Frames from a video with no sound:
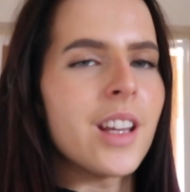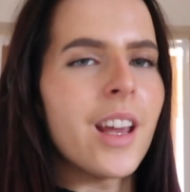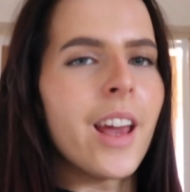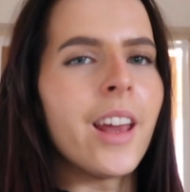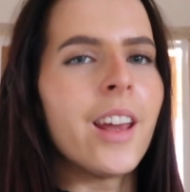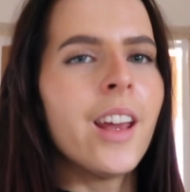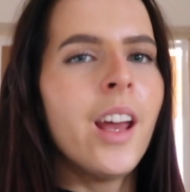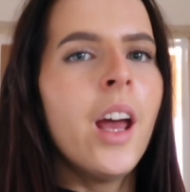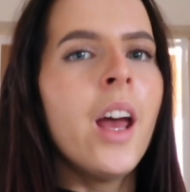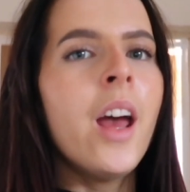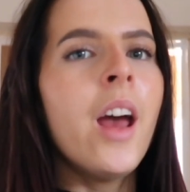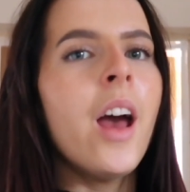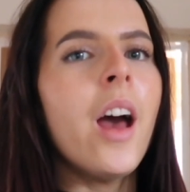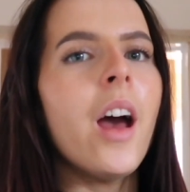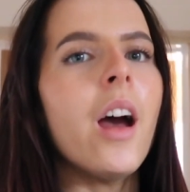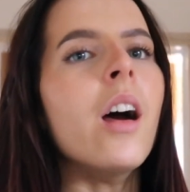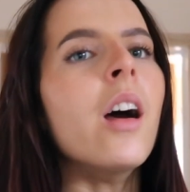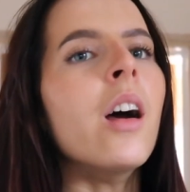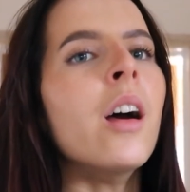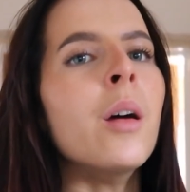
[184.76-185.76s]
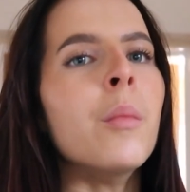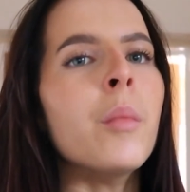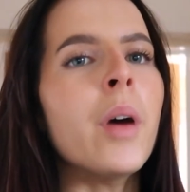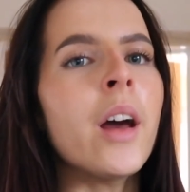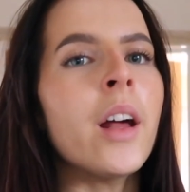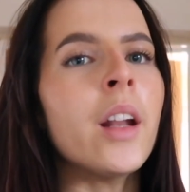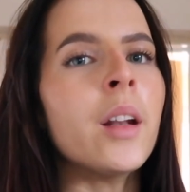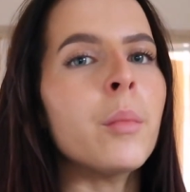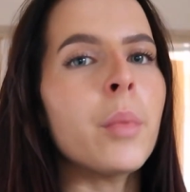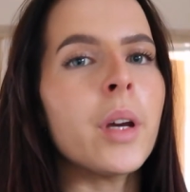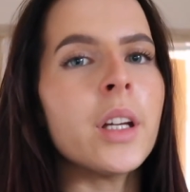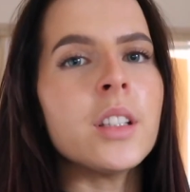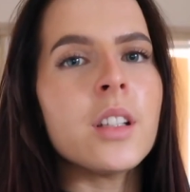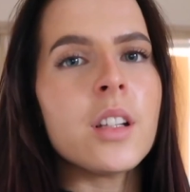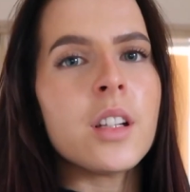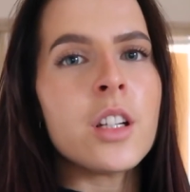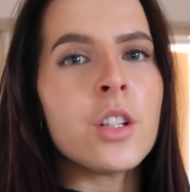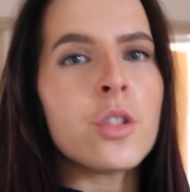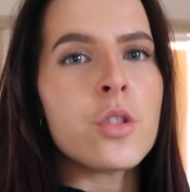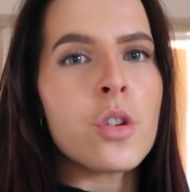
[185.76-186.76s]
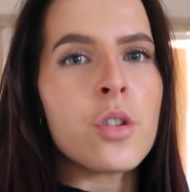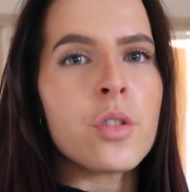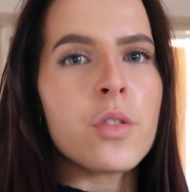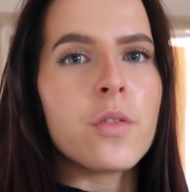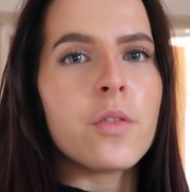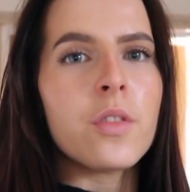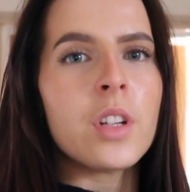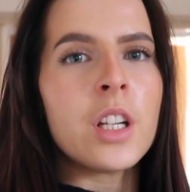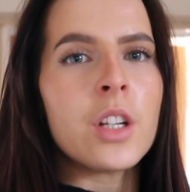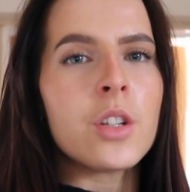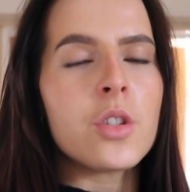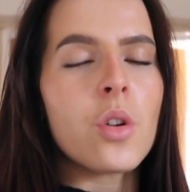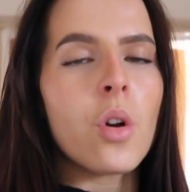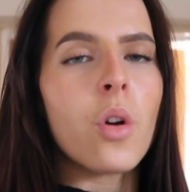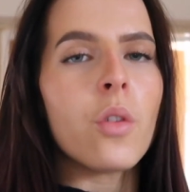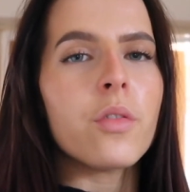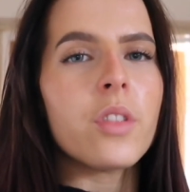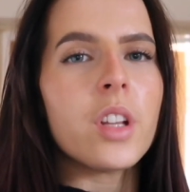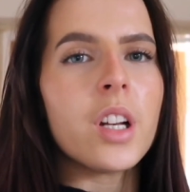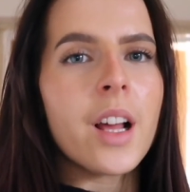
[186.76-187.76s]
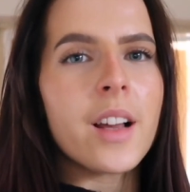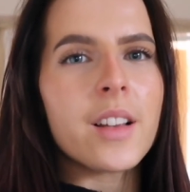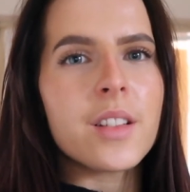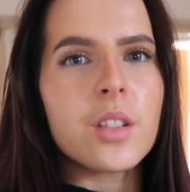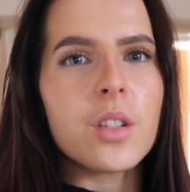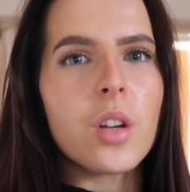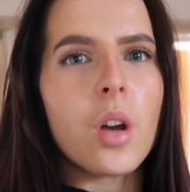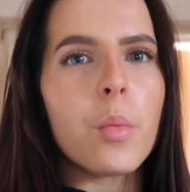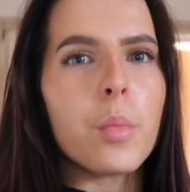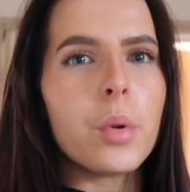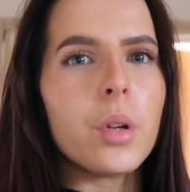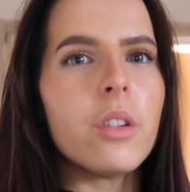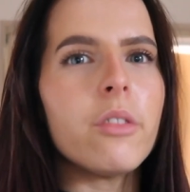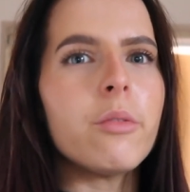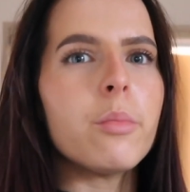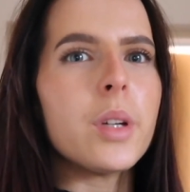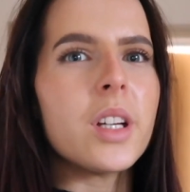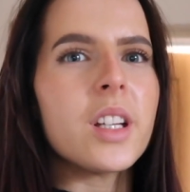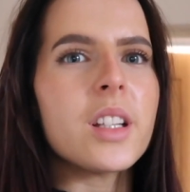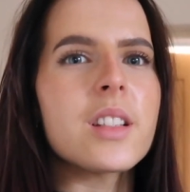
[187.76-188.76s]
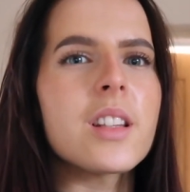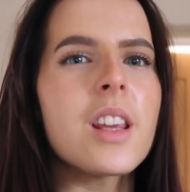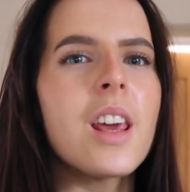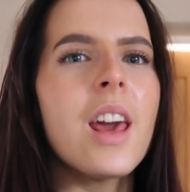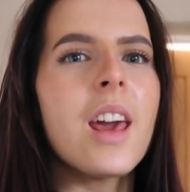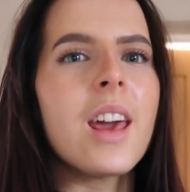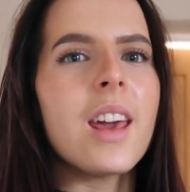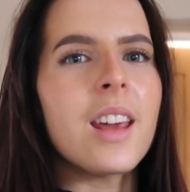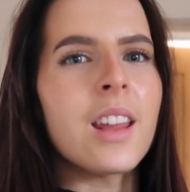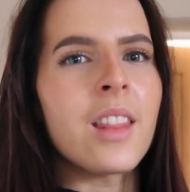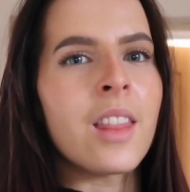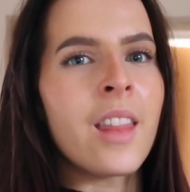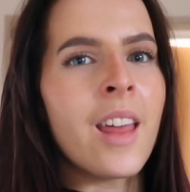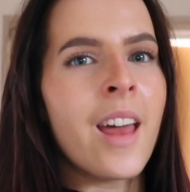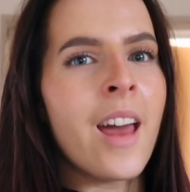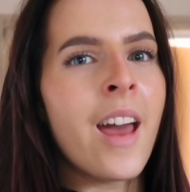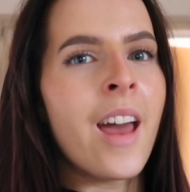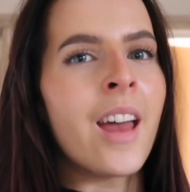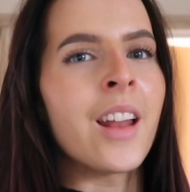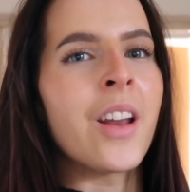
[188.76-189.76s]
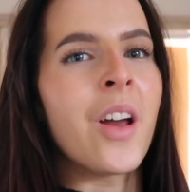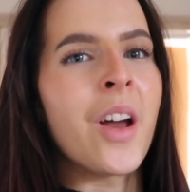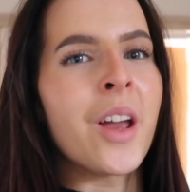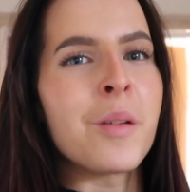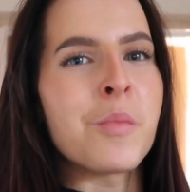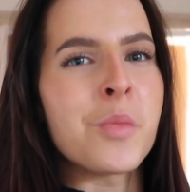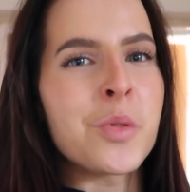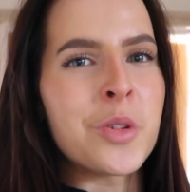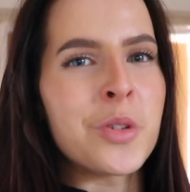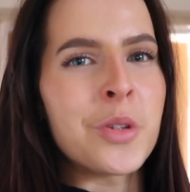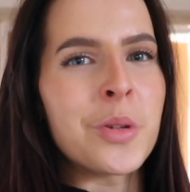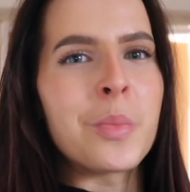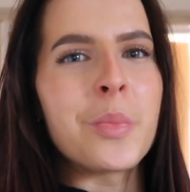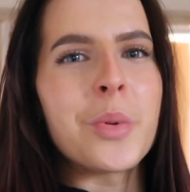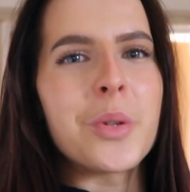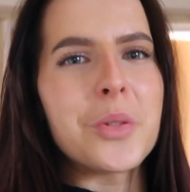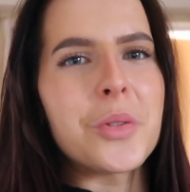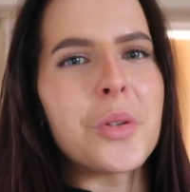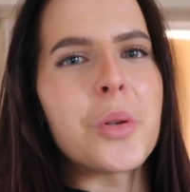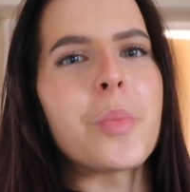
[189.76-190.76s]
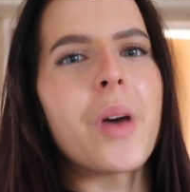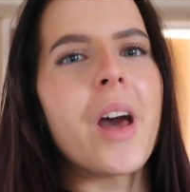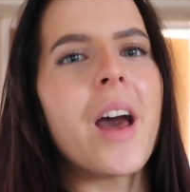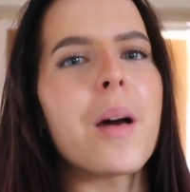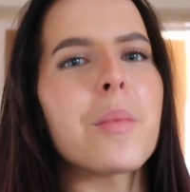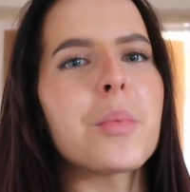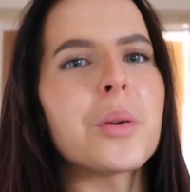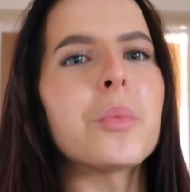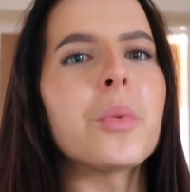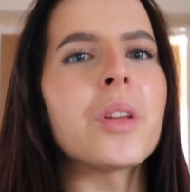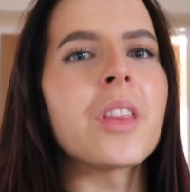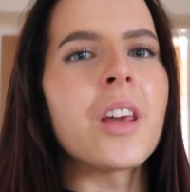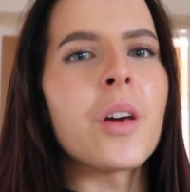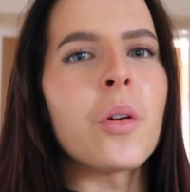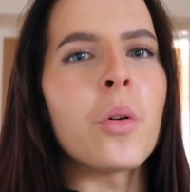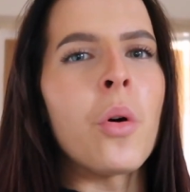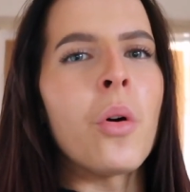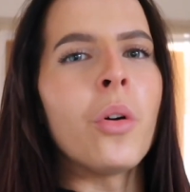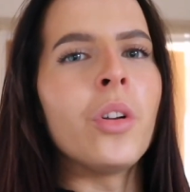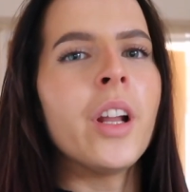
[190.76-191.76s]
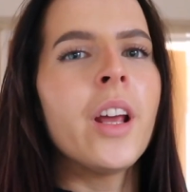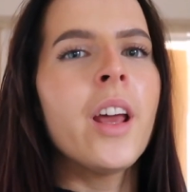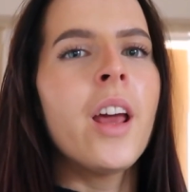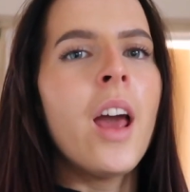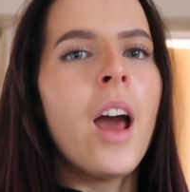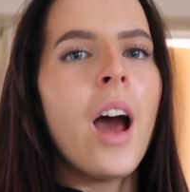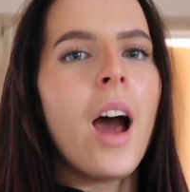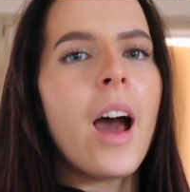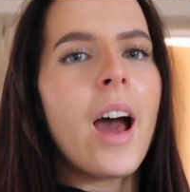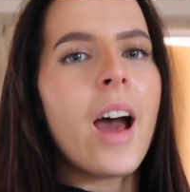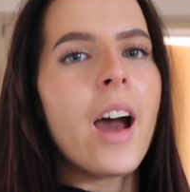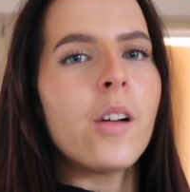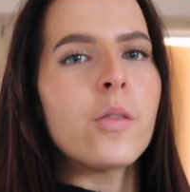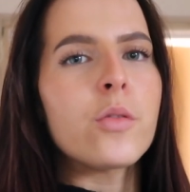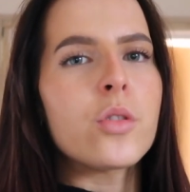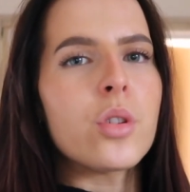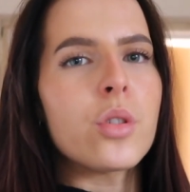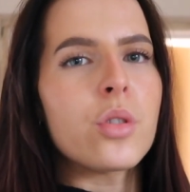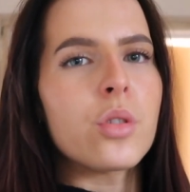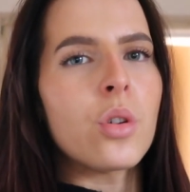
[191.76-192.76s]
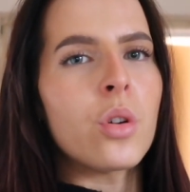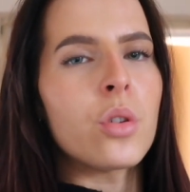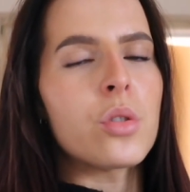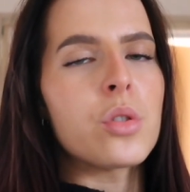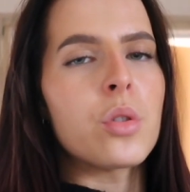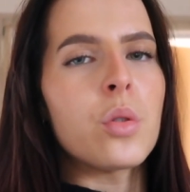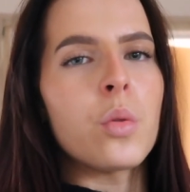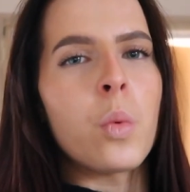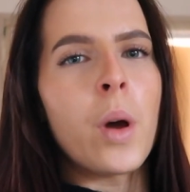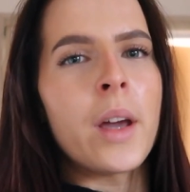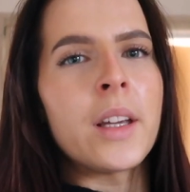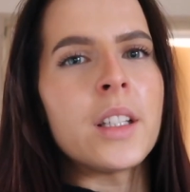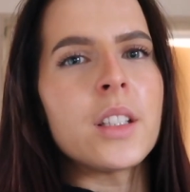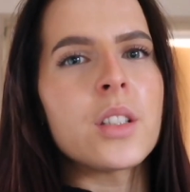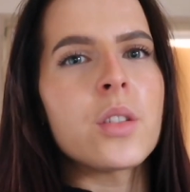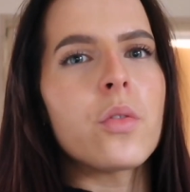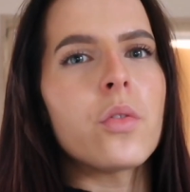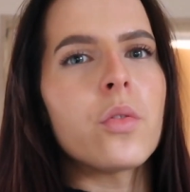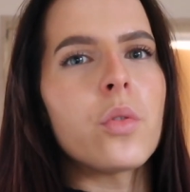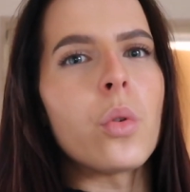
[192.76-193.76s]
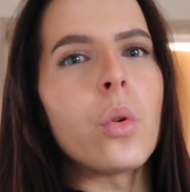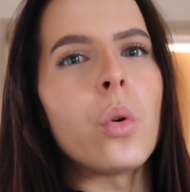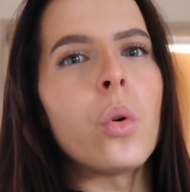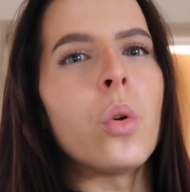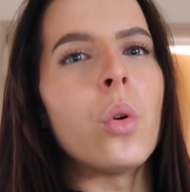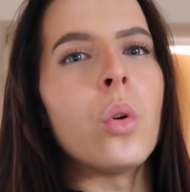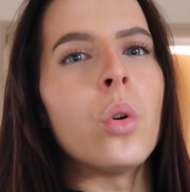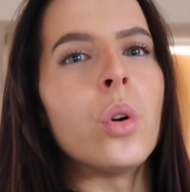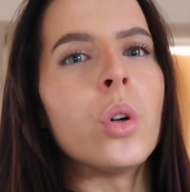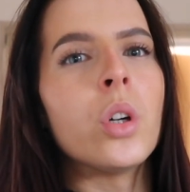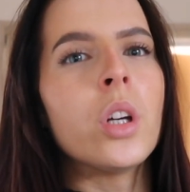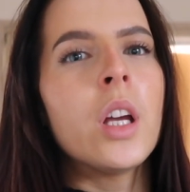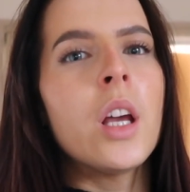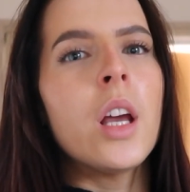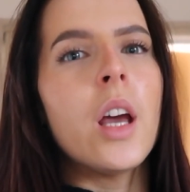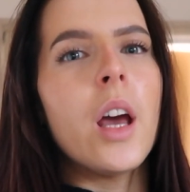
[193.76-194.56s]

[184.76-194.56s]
it, and basically just finish off the last couple of bits in there, and I am super happy with it all. I have just got to wait for